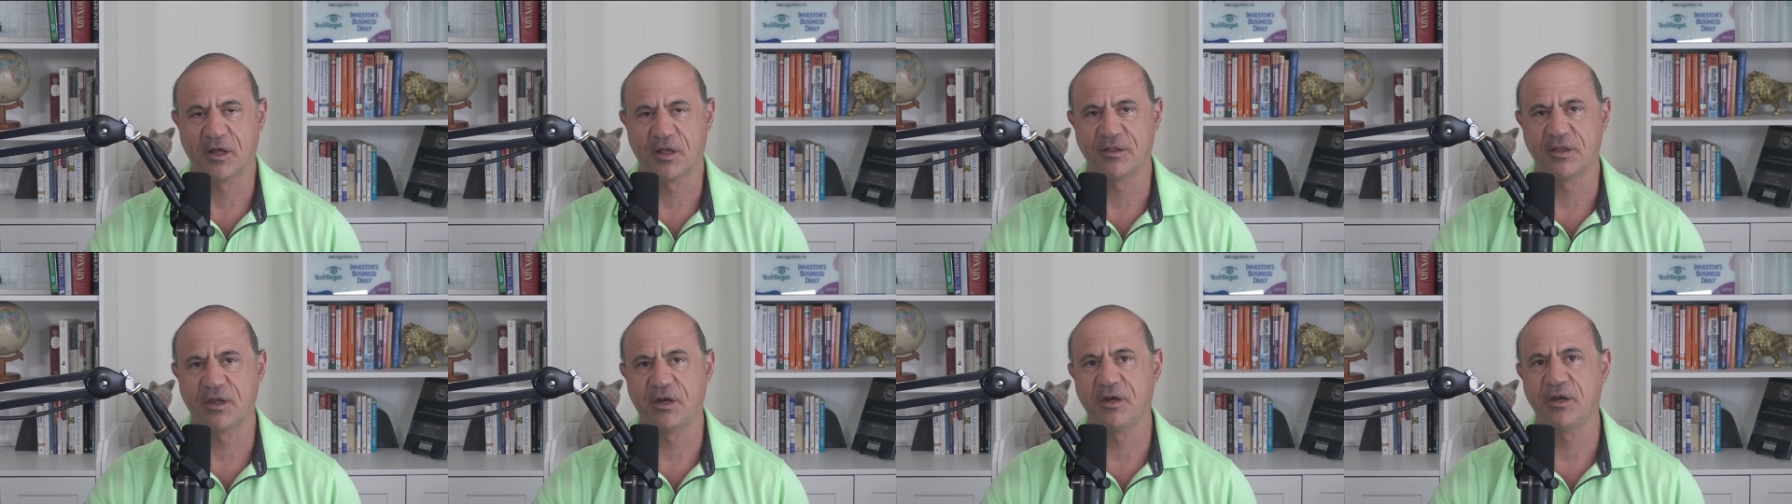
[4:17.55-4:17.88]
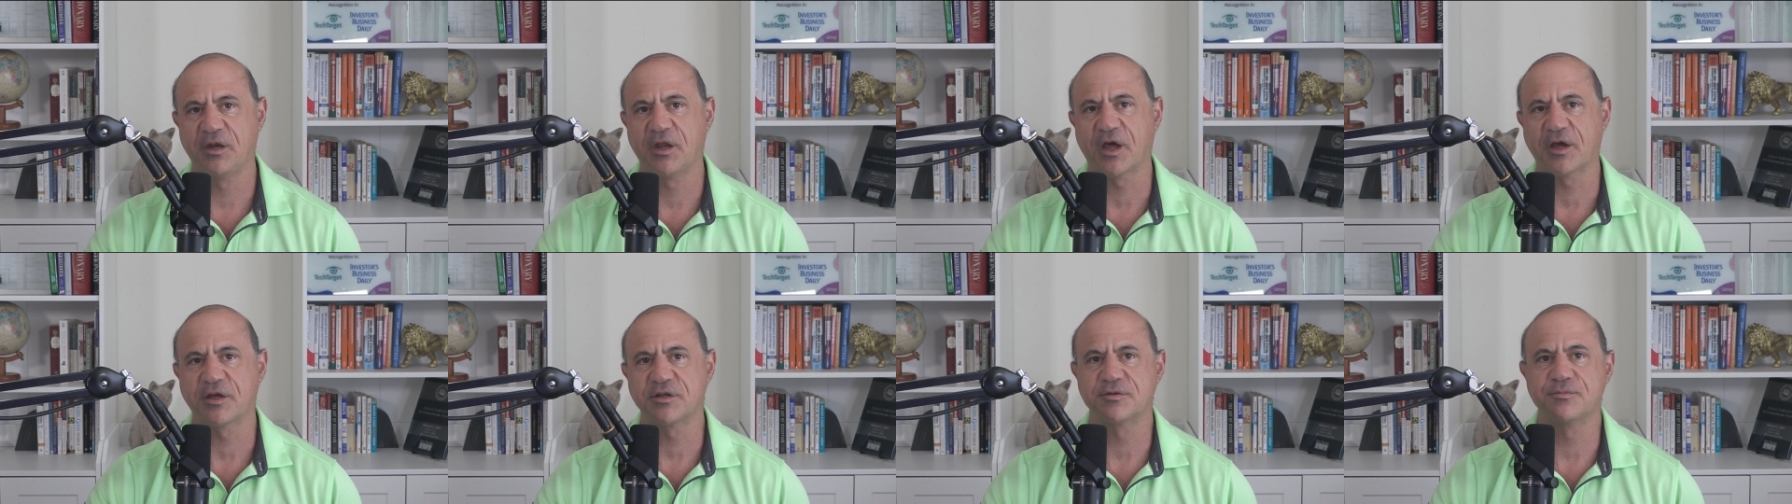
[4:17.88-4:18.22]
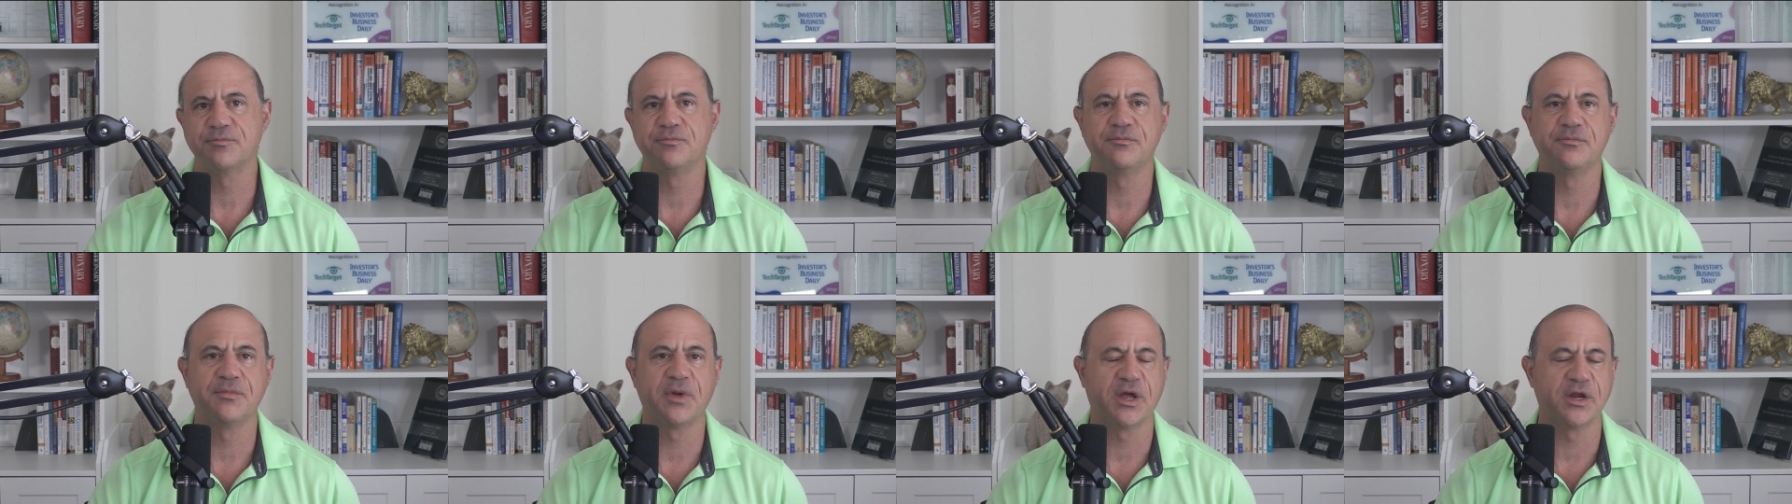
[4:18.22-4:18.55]
Now, the
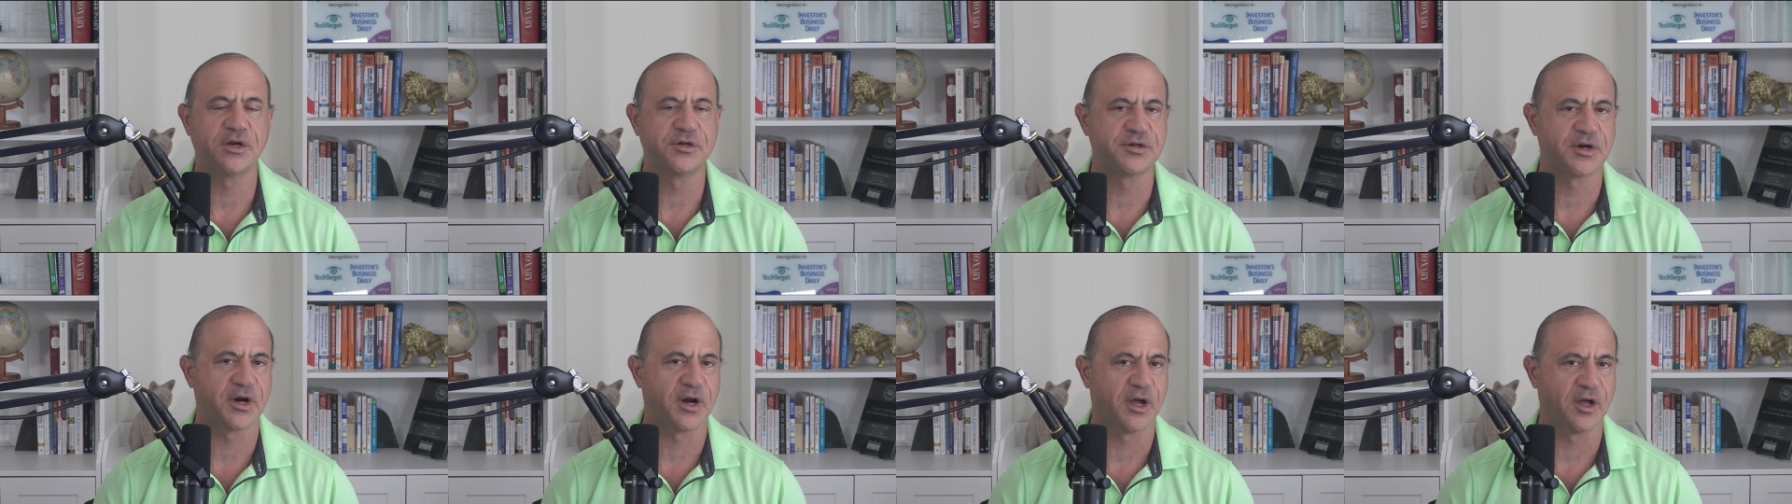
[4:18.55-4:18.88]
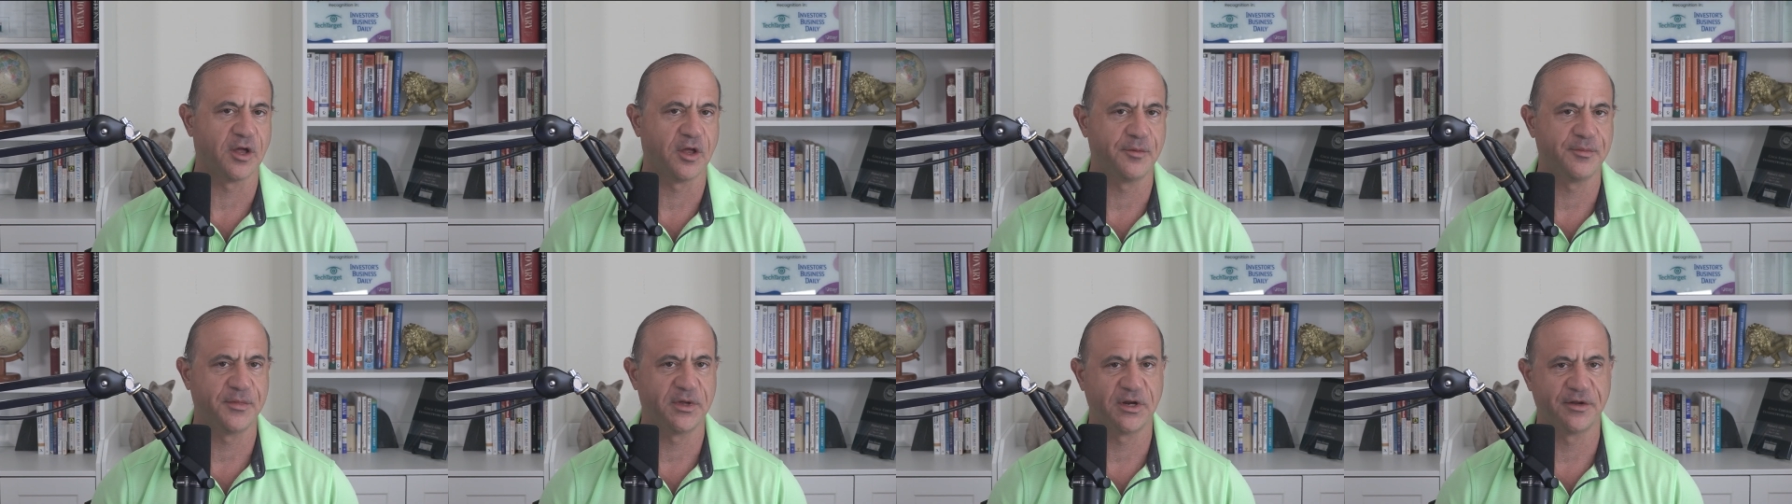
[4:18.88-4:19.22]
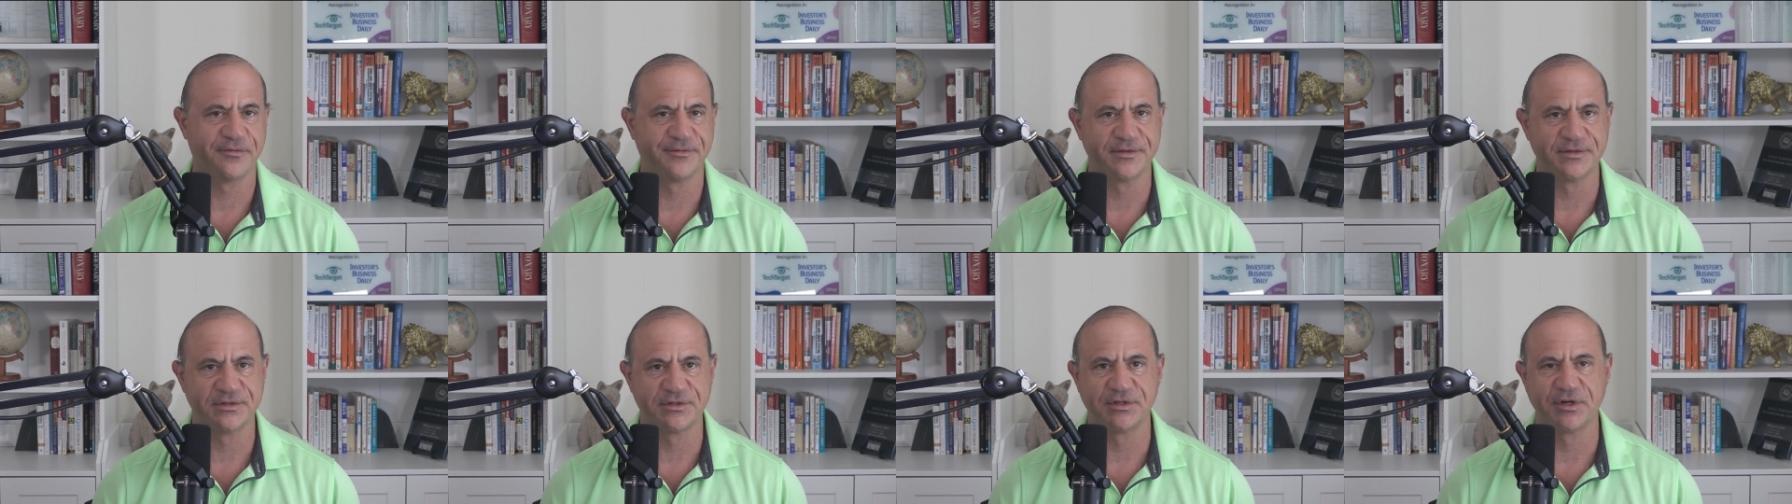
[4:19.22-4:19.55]
next major
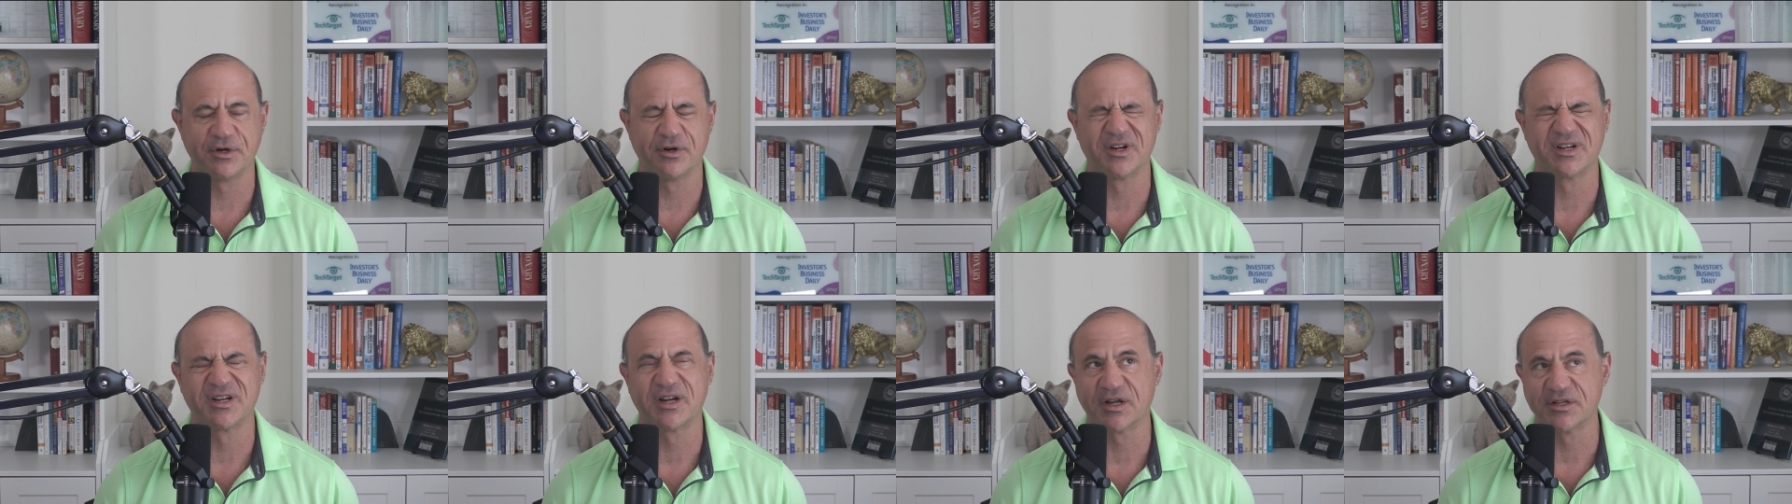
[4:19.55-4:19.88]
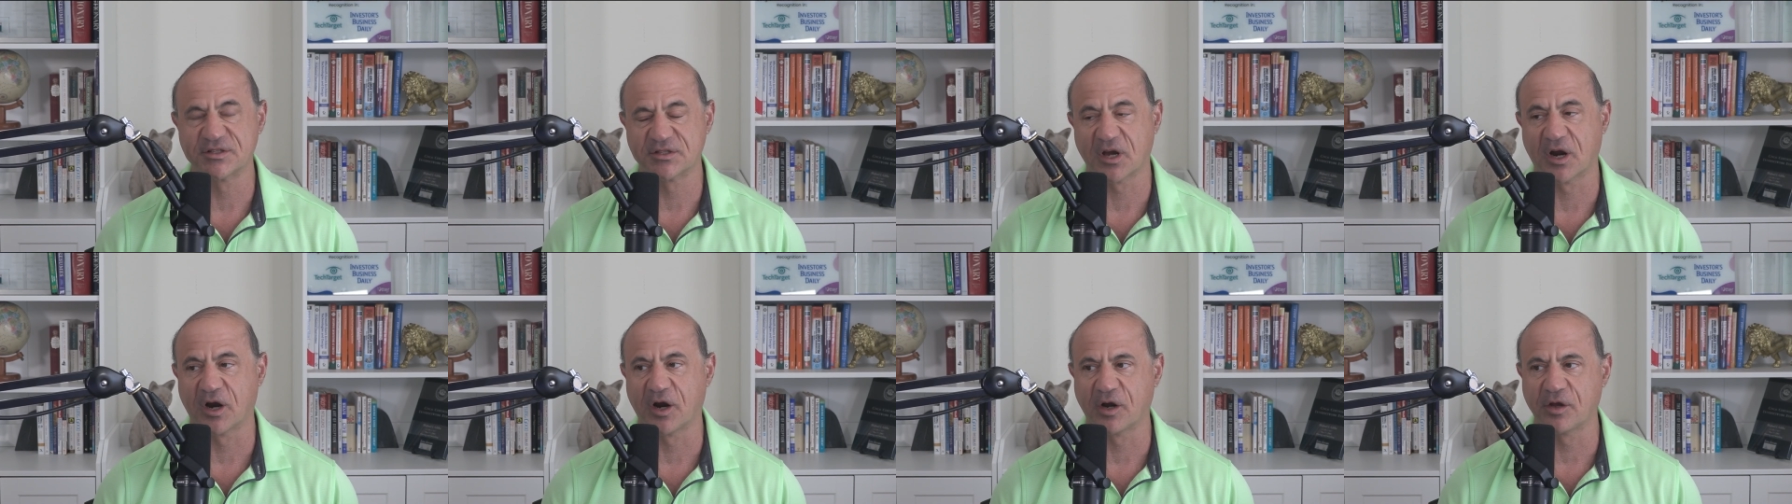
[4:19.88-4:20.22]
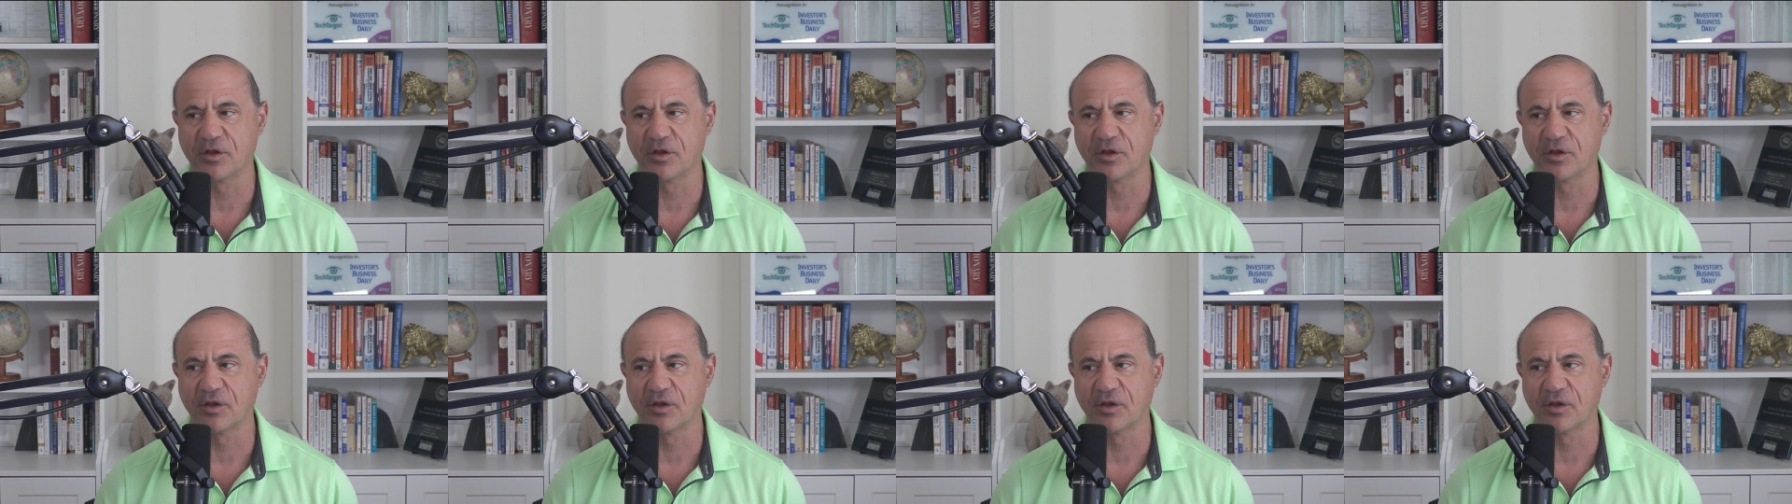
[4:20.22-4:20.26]
element of a Zero Trust